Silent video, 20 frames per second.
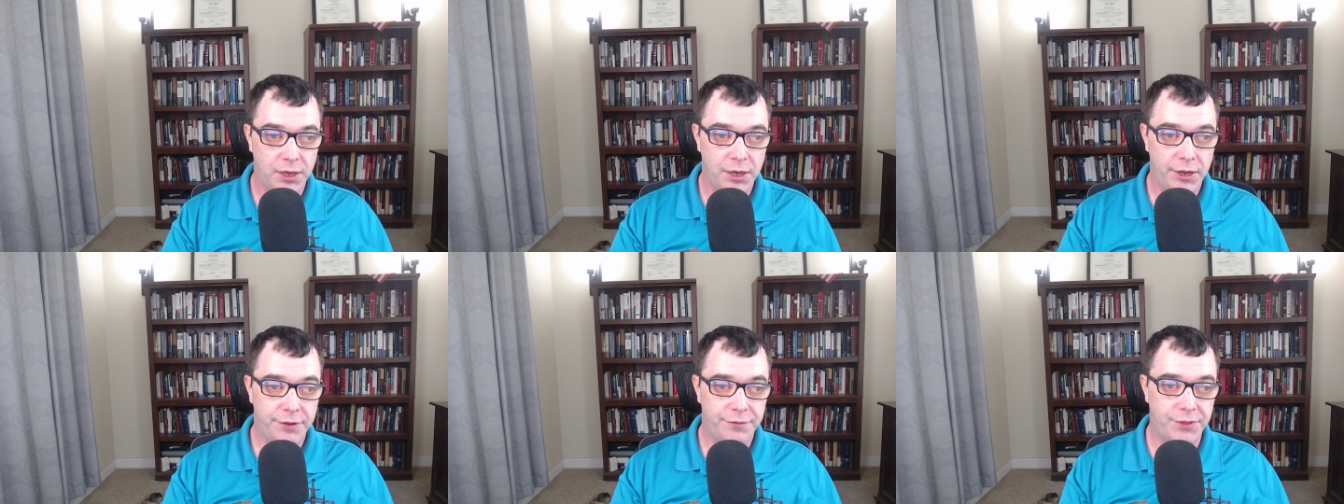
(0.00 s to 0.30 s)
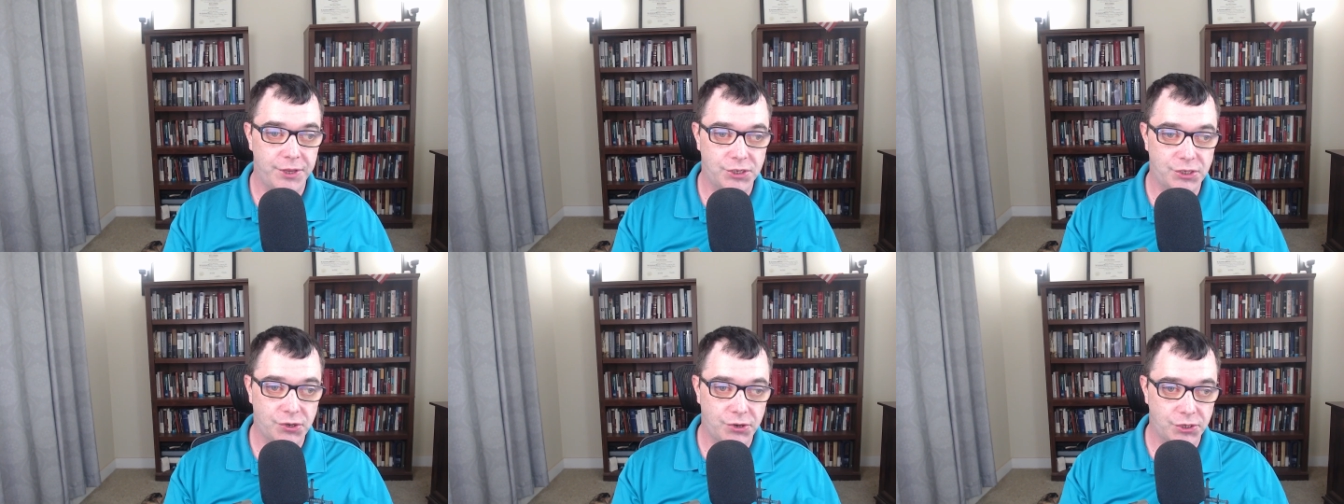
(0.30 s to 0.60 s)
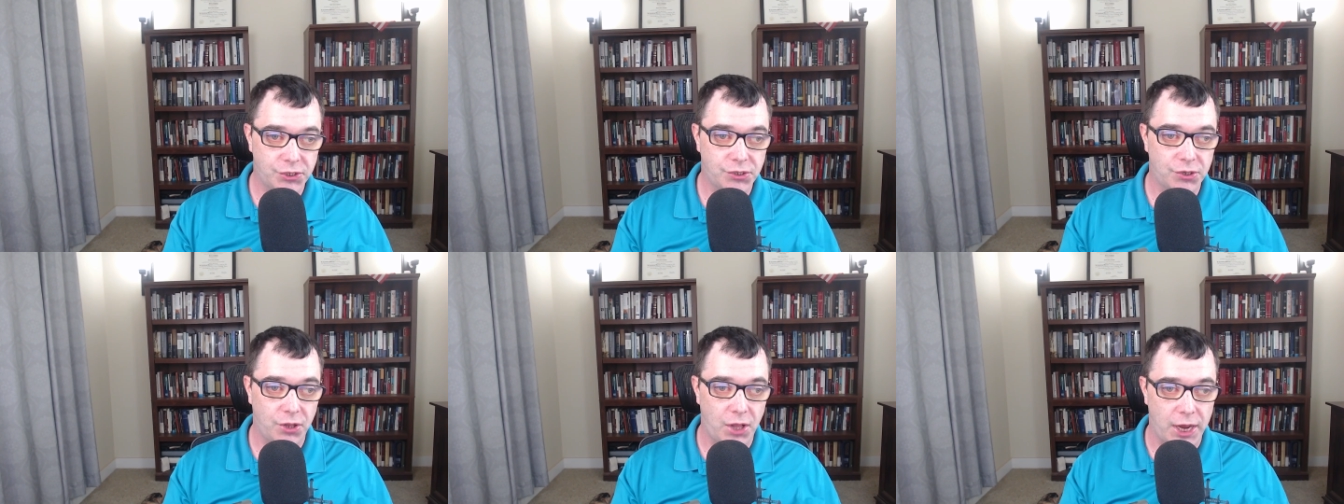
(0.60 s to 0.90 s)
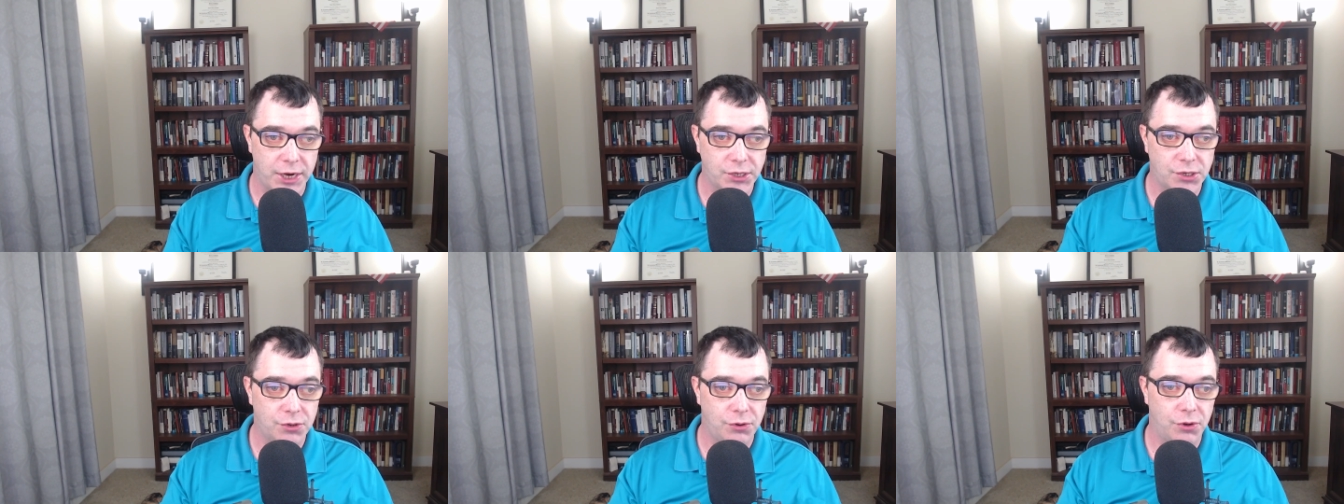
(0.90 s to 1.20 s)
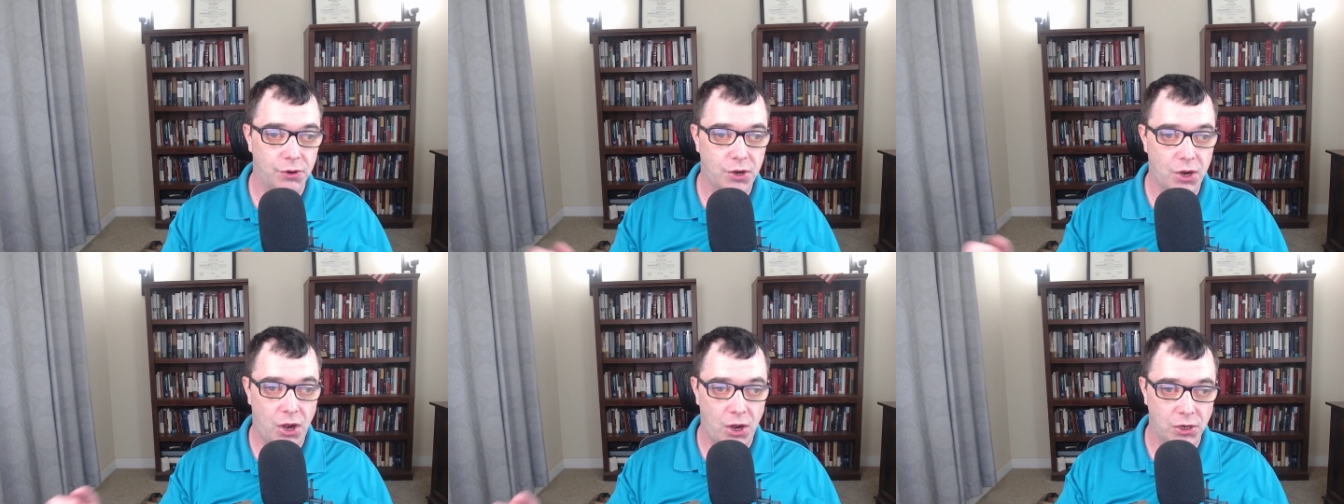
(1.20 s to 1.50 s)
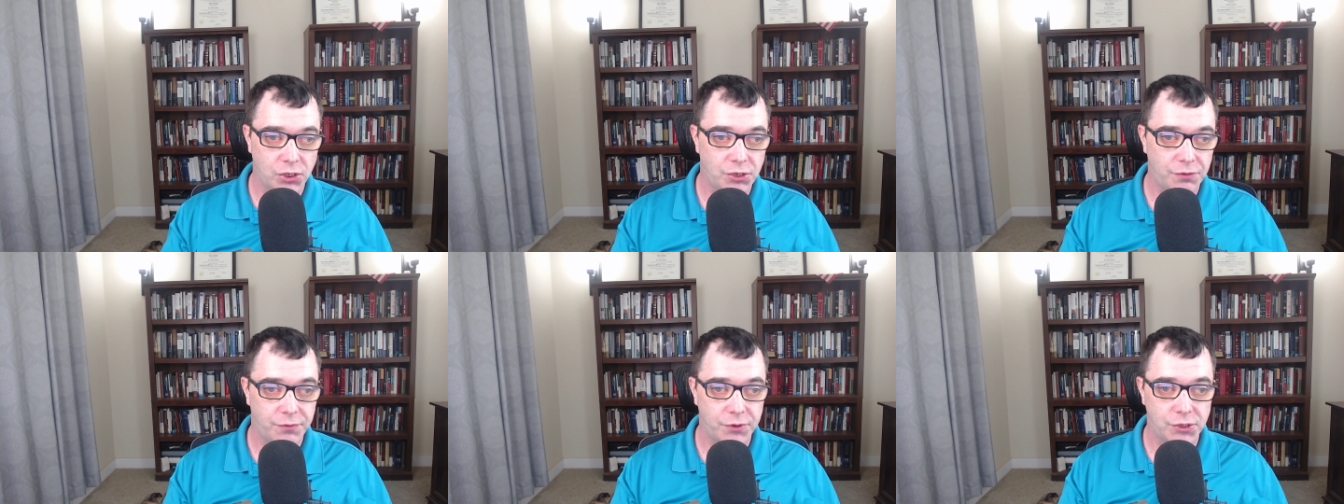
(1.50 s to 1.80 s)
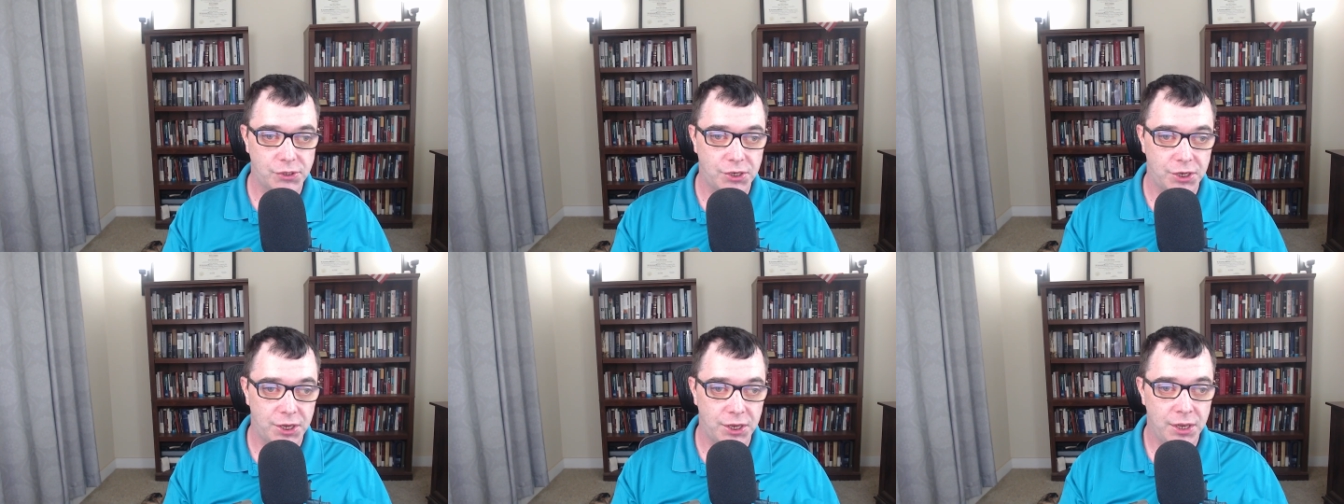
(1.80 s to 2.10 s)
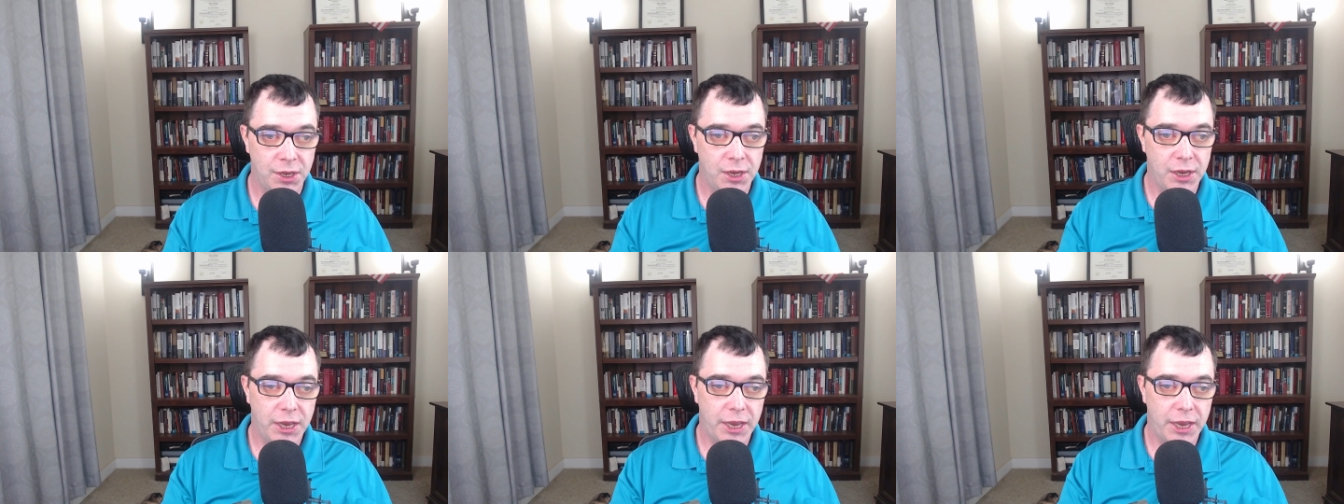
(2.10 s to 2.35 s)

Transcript: This Christological controversy,